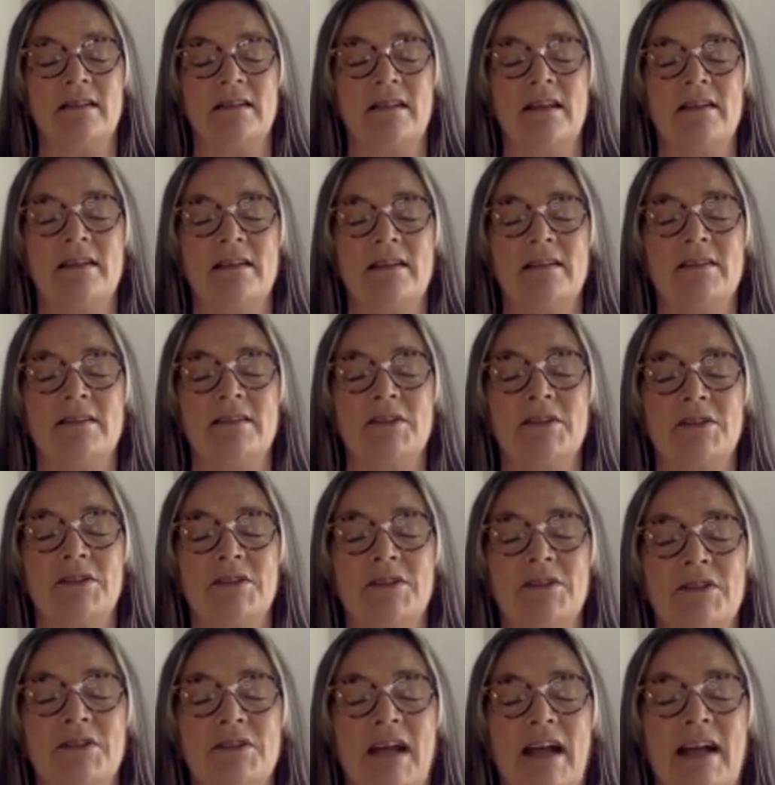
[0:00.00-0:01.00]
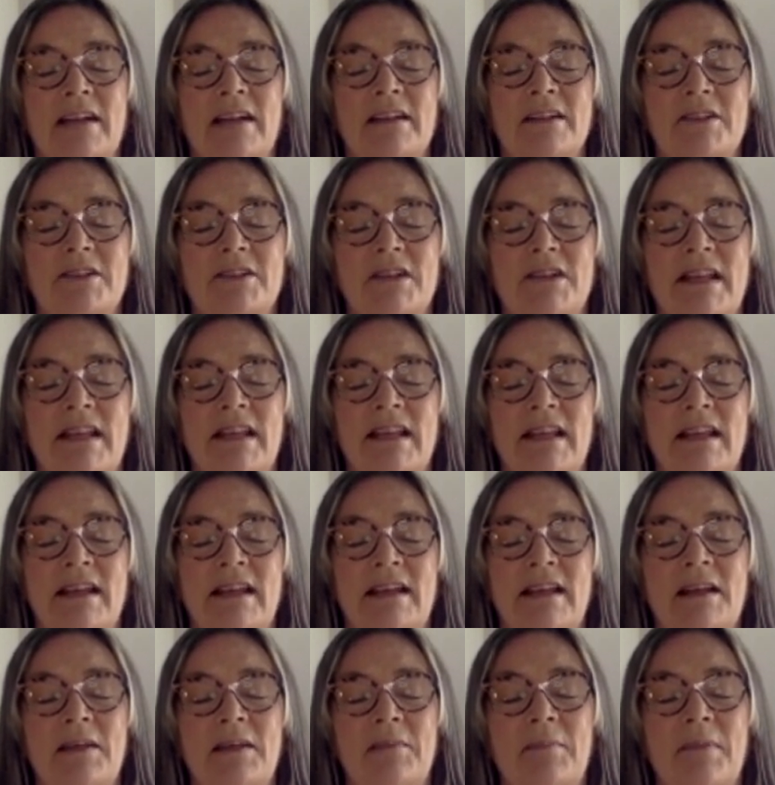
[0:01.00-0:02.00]
learn to actually
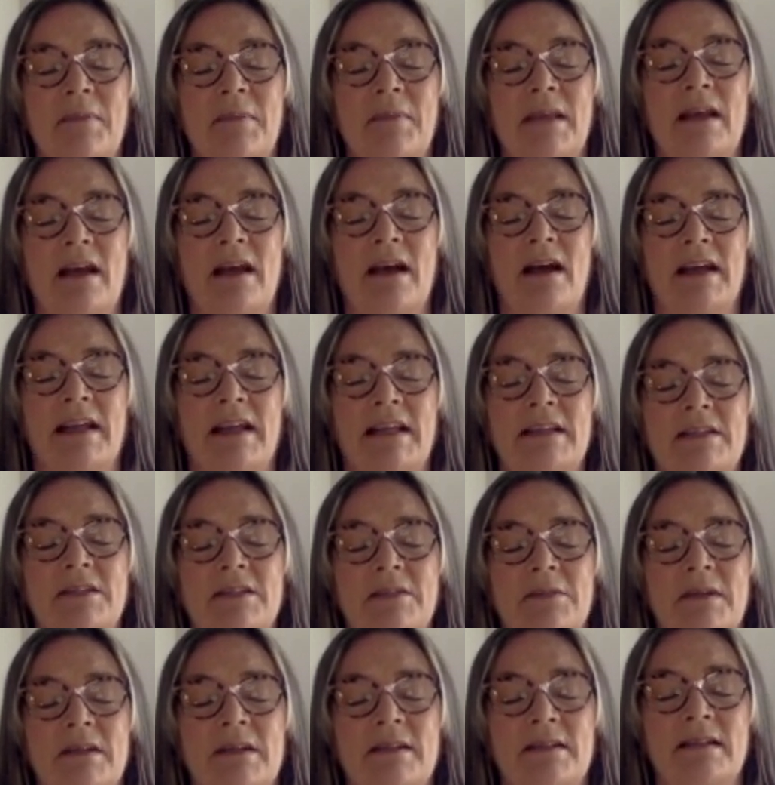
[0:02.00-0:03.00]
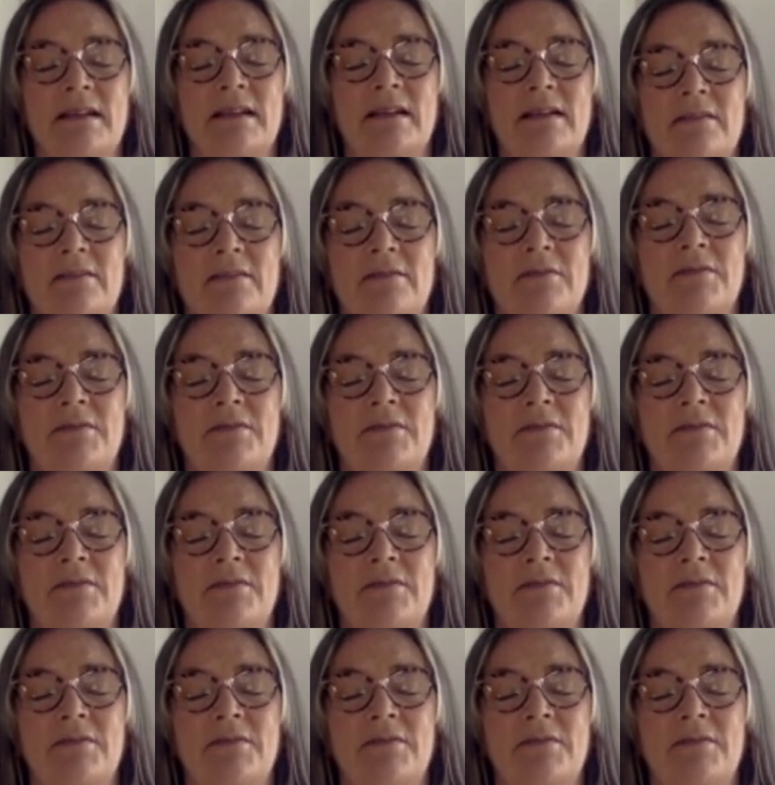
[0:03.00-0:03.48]
be kind to ourselves.